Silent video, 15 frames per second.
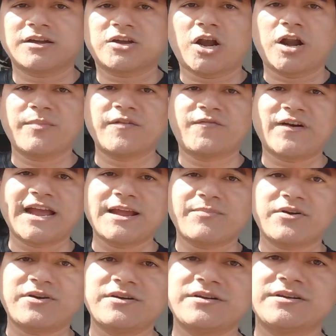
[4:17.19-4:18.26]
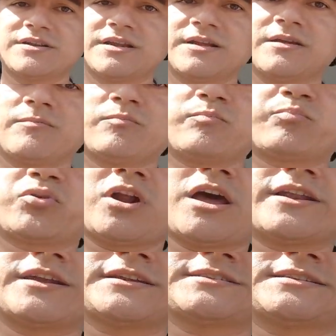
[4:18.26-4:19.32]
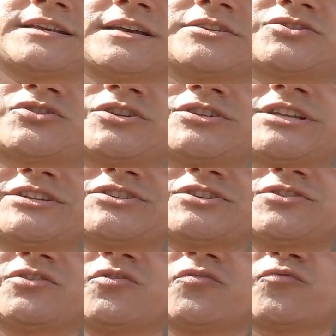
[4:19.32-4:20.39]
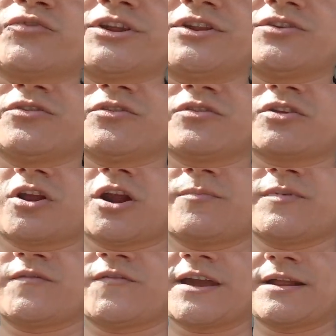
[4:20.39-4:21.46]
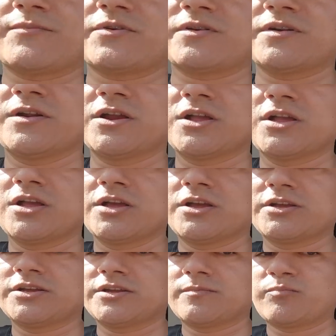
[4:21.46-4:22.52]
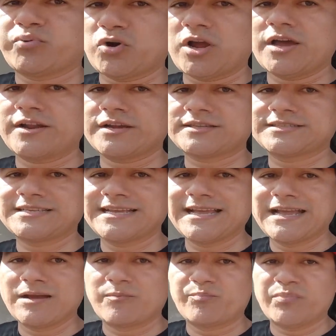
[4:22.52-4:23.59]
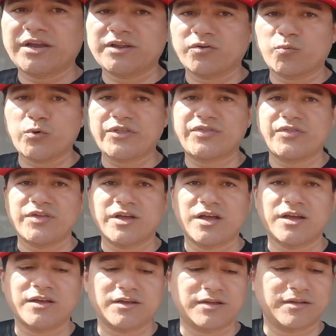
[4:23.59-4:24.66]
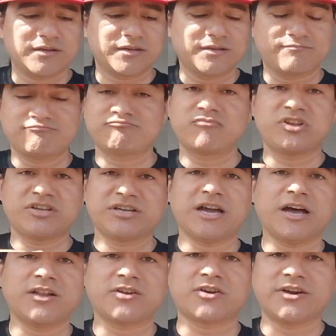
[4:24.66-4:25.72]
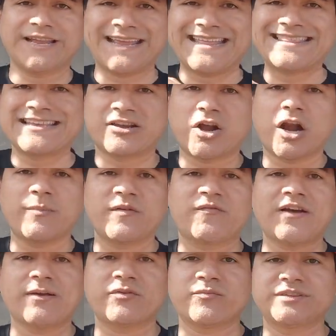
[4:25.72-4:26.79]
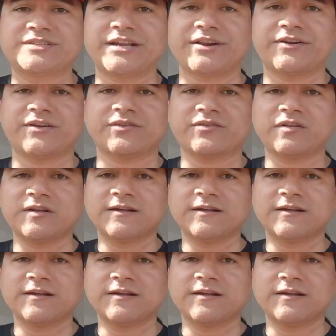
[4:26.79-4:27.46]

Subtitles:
carbon fiber product, a traditional real carbon fiber product, but with color in the carbon fiber material.